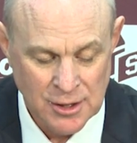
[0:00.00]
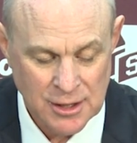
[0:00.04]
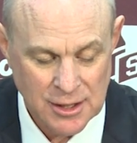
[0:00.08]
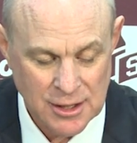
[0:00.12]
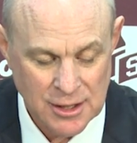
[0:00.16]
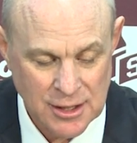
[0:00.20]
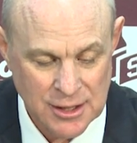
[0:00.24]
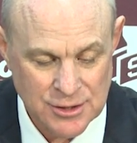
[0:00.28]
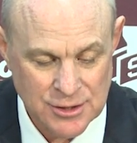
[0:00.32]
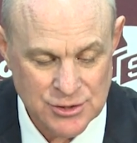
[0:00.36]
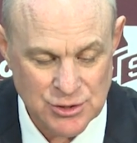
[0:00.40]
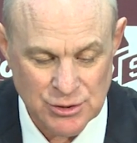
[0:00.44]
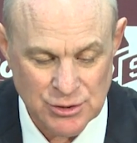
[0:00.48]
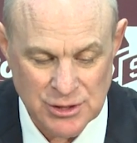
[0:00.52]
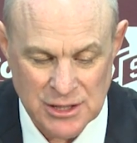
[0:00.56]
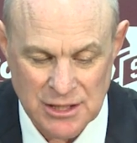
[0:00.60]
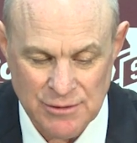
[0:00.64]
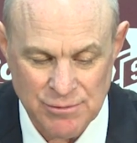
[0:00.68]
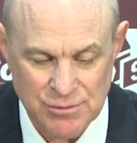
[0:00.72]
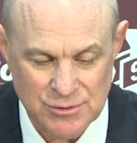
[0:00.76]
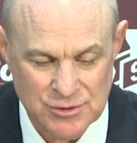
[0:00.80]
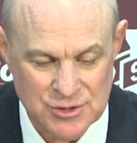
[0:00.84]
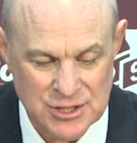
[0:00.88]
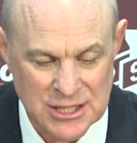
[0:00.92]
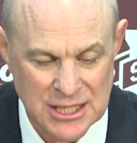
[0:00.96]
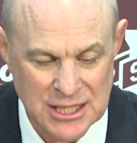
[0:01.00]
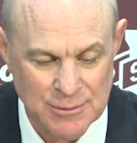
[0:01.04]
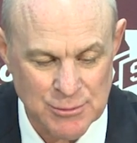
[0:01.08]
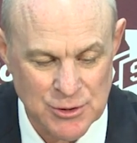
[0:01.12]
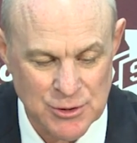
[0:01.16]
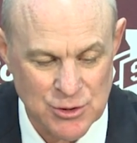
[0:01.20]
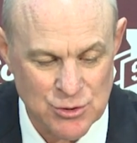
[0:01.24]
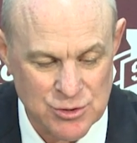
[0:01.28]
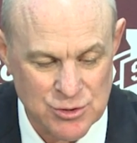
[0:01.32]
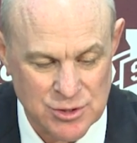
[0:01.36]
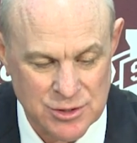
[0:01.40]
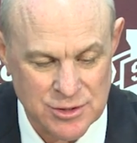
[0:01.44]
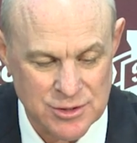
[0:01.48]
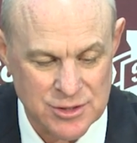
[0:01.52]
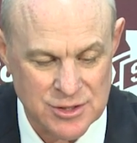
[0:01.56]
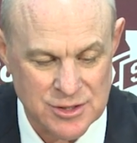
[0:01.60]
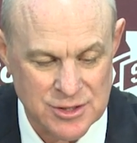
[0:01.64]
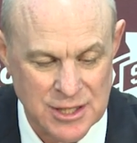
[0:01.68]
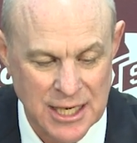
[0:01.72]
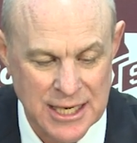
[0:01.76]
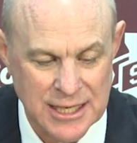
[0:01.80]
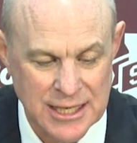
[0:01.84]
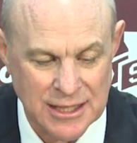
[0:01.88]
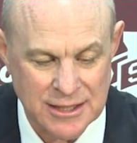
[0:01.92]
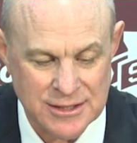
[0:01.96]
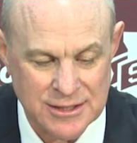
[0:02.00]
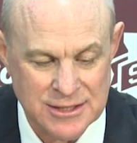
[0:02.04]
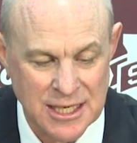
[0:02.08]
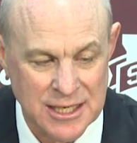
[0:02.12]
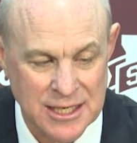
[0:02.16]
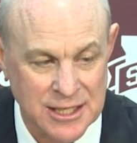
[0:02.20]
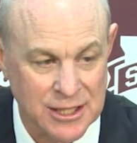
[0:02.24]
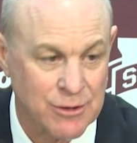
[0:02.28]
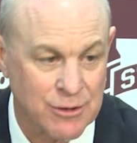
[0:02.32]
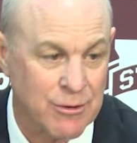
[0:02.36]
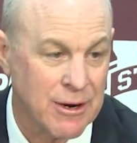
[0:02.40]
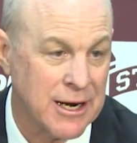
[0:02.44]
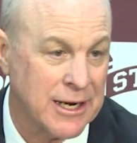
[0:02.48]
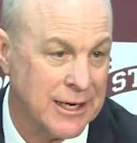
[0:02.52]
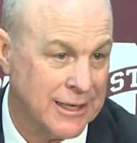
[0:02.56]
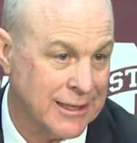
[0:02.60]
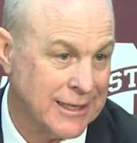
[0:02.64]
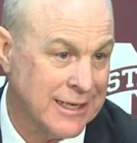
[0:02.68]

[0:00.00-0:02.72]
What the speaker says: So give Sam Houston State a ton of credit.